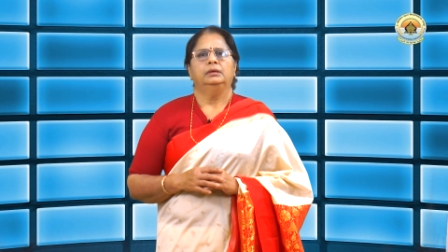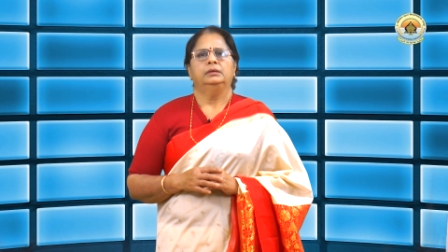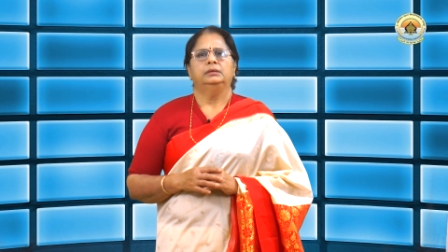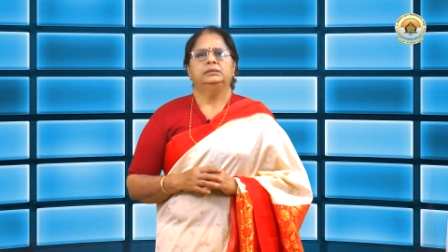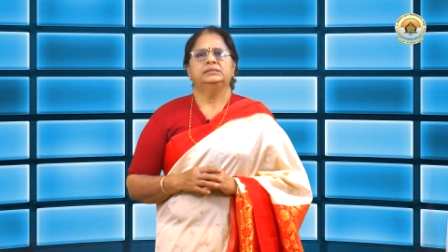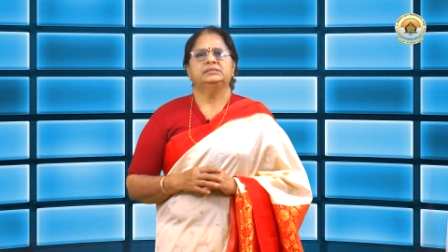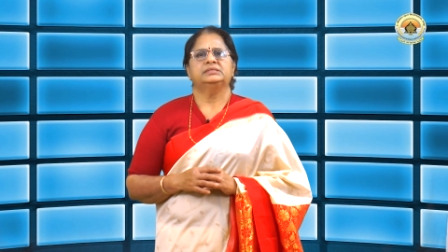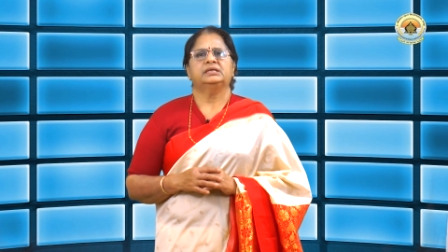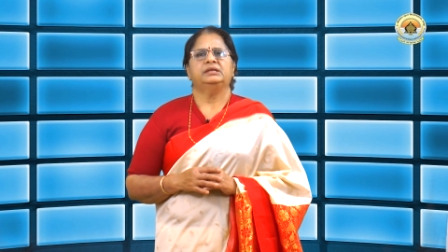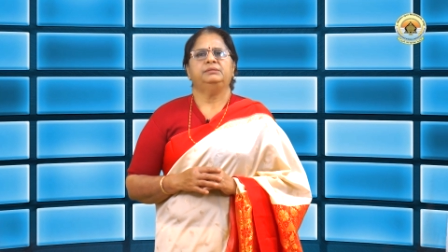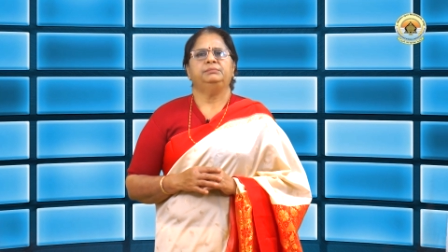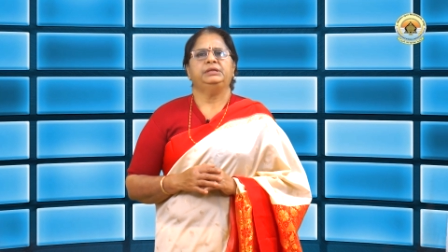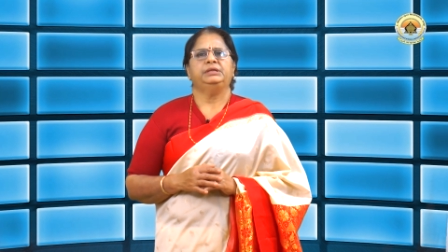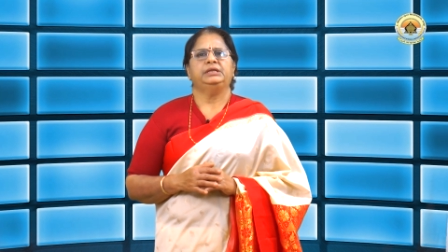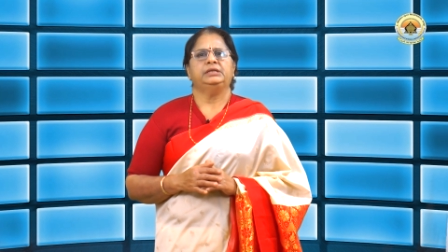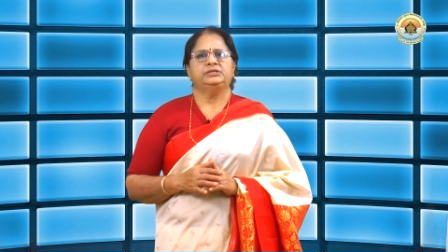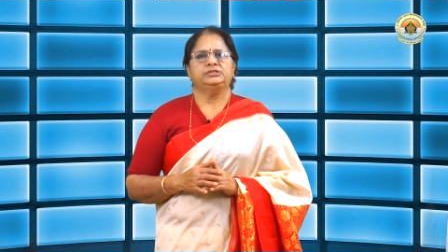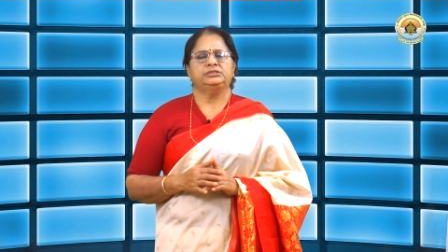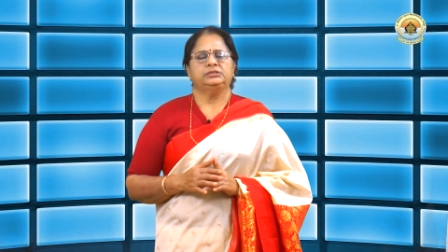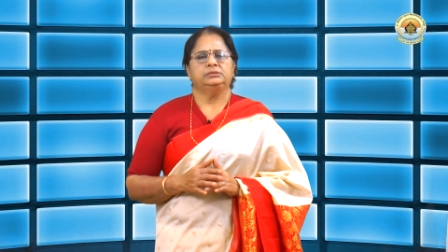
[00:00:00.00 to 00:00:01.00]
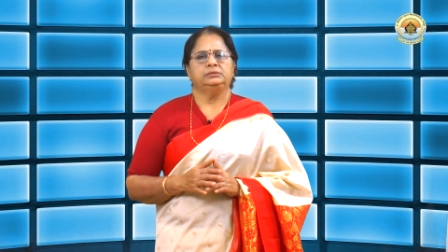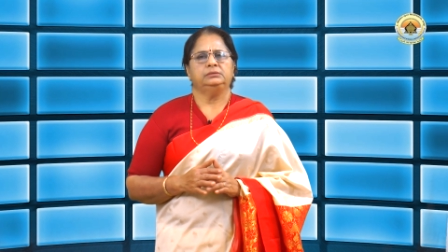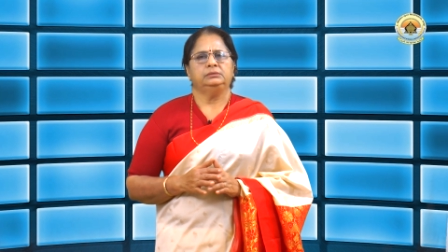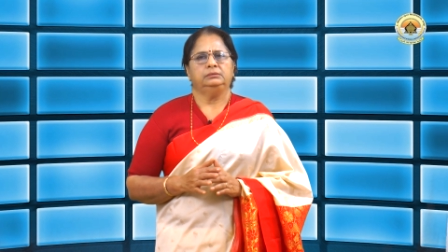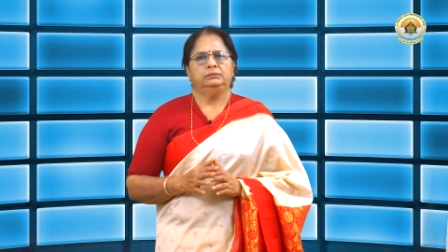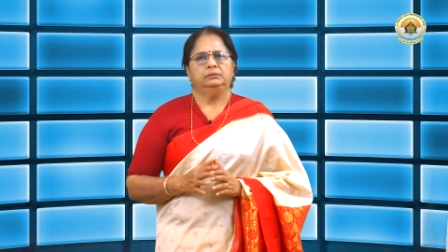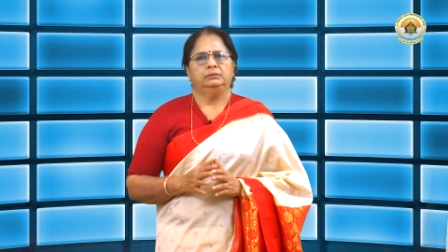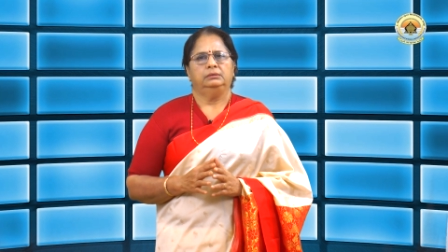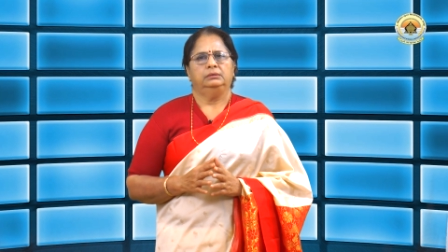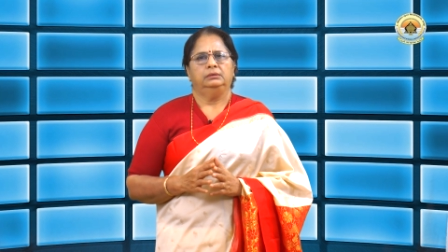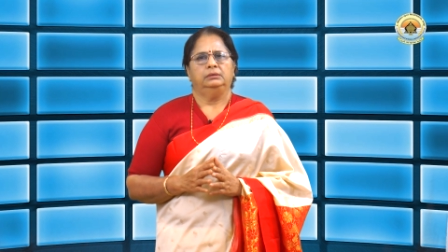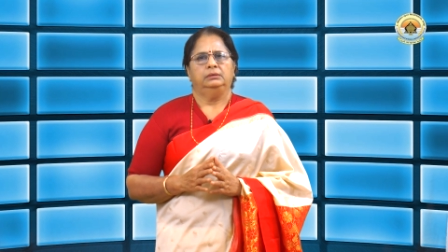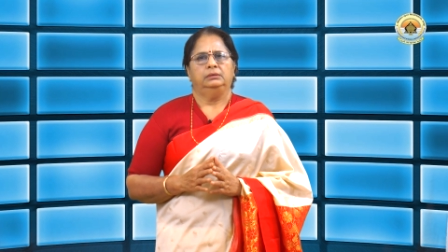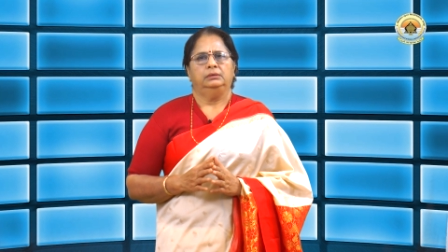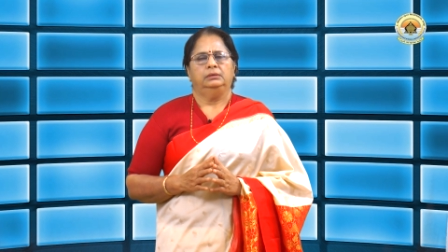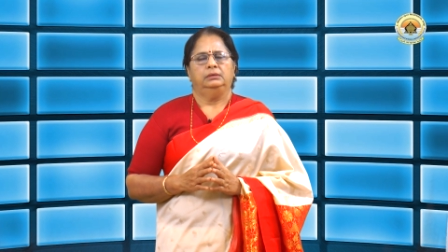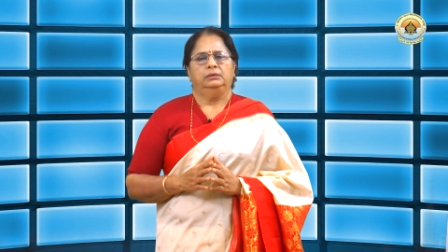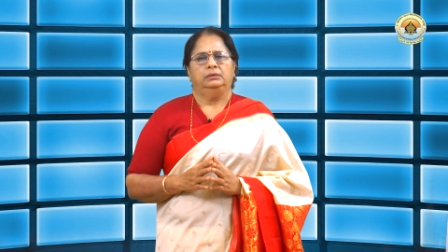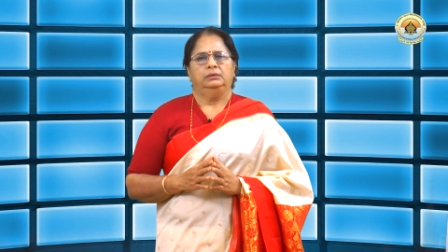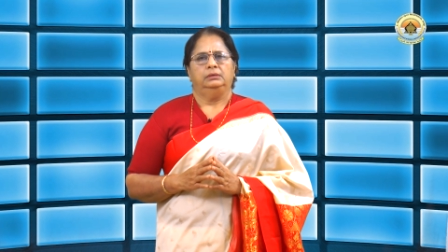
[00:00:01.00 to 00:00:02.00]
Discrimination
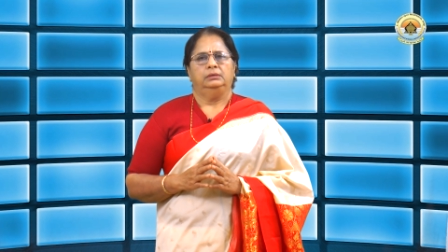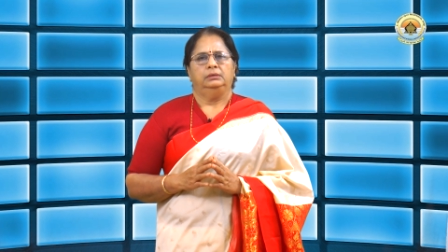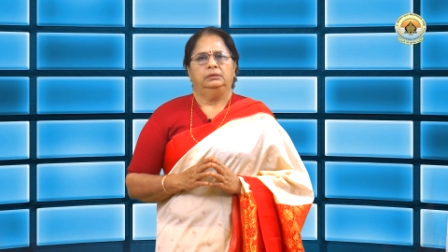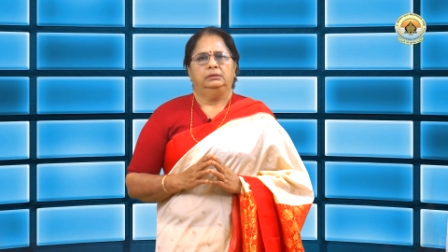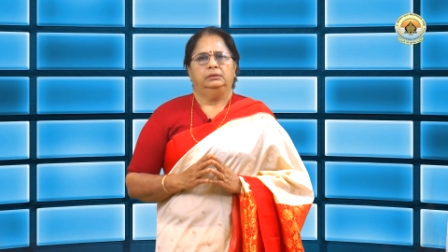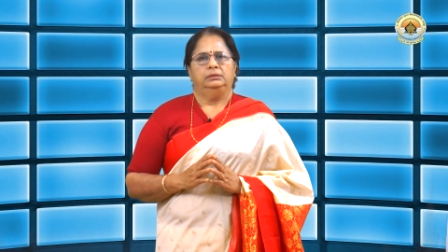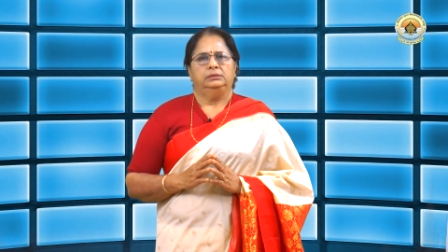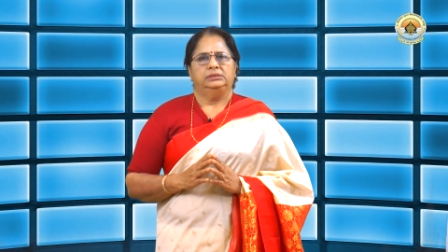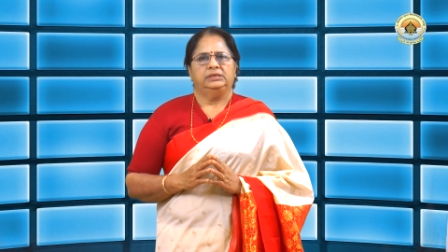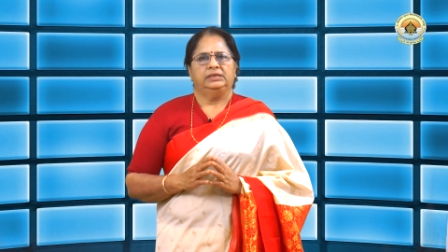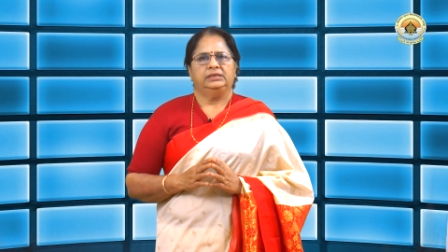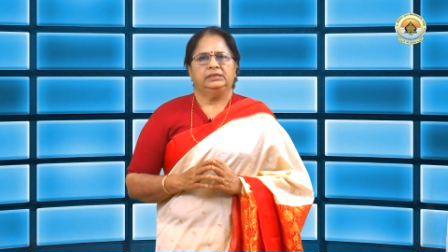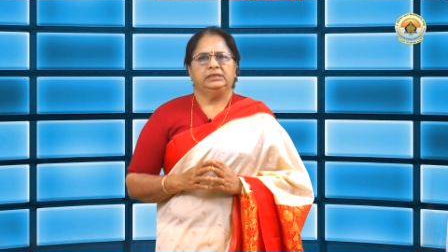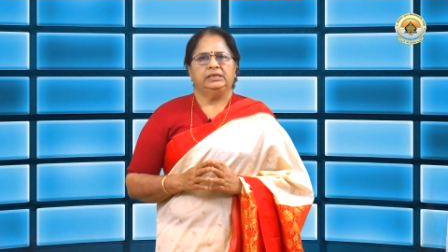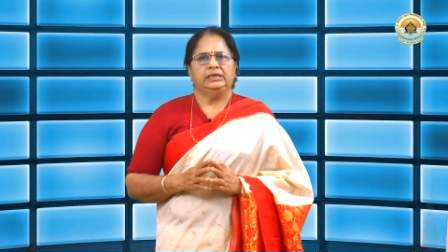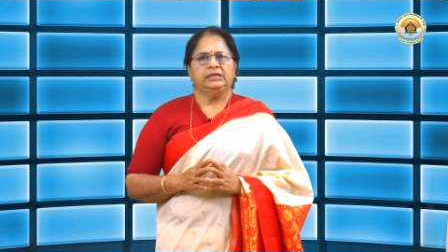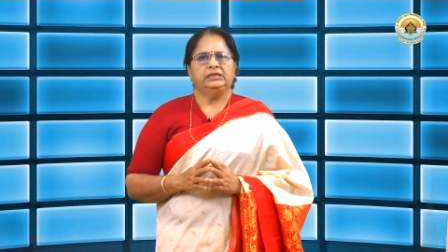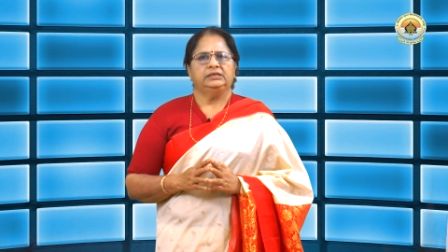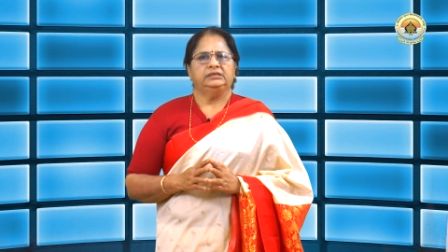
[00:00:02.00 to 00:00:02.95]
technique,